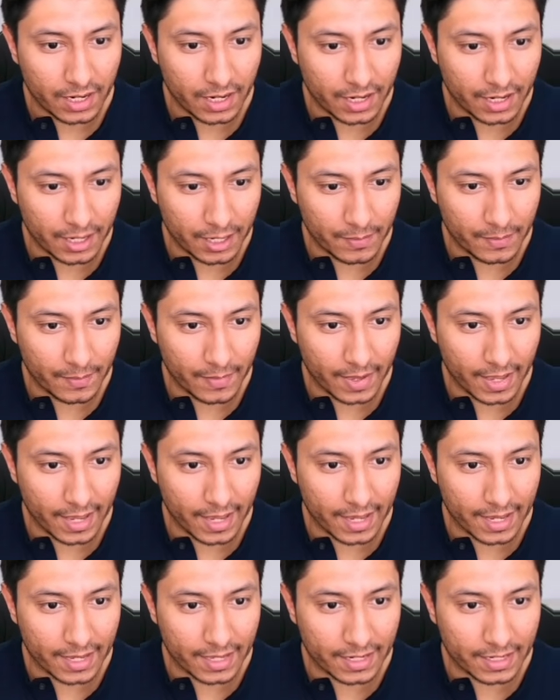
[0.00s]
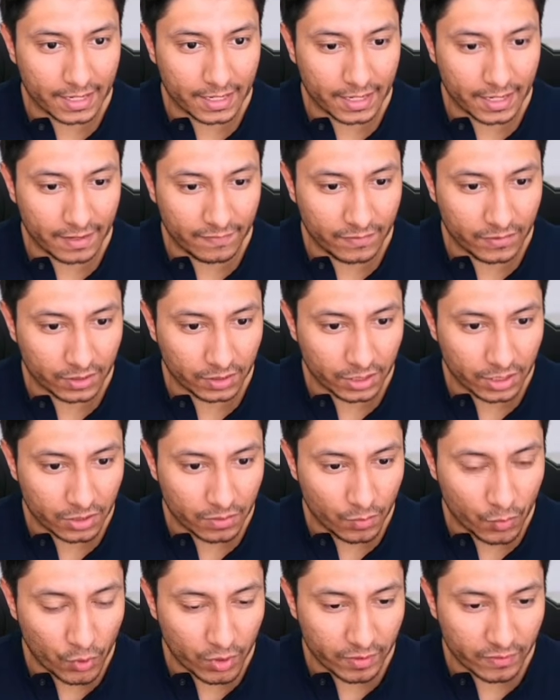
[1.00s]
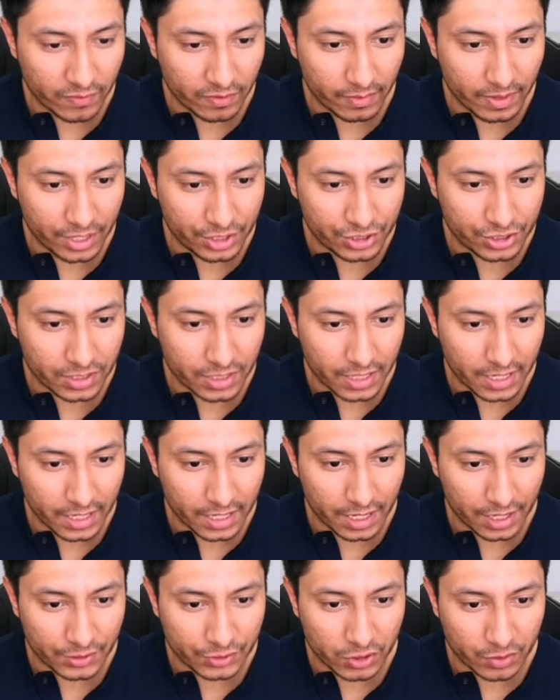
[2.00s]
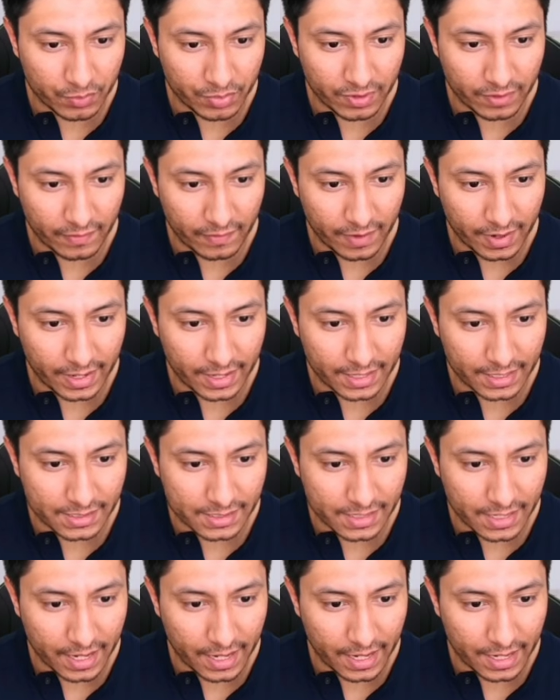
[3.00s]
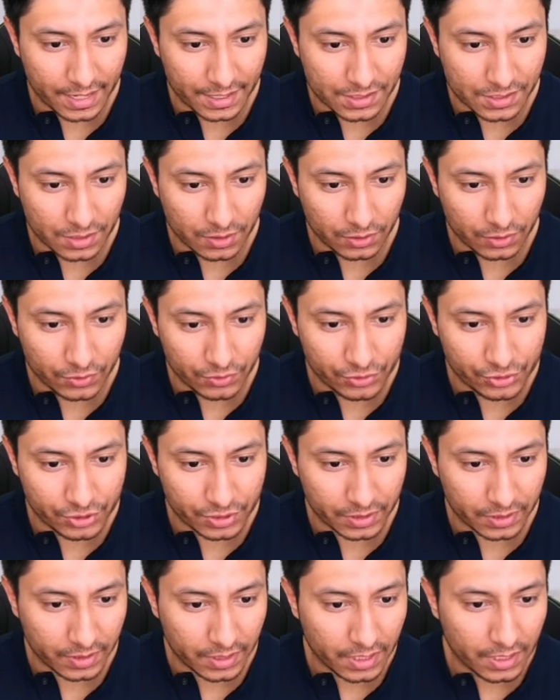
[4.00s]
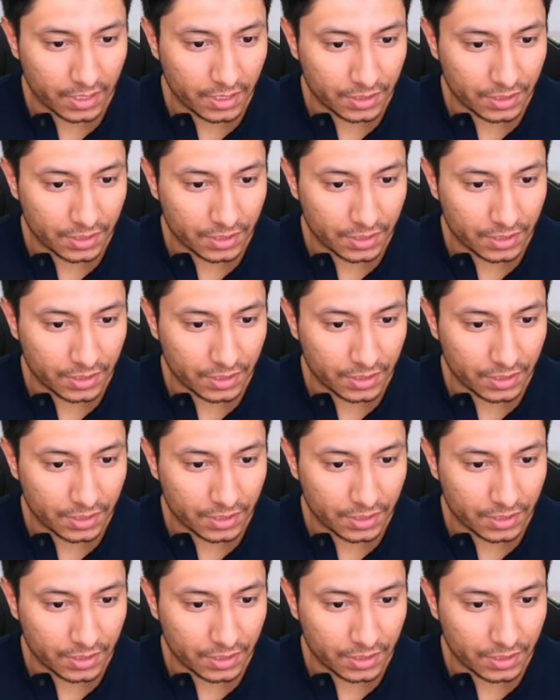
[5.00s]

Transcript: And if you look more information, it also provides a solution.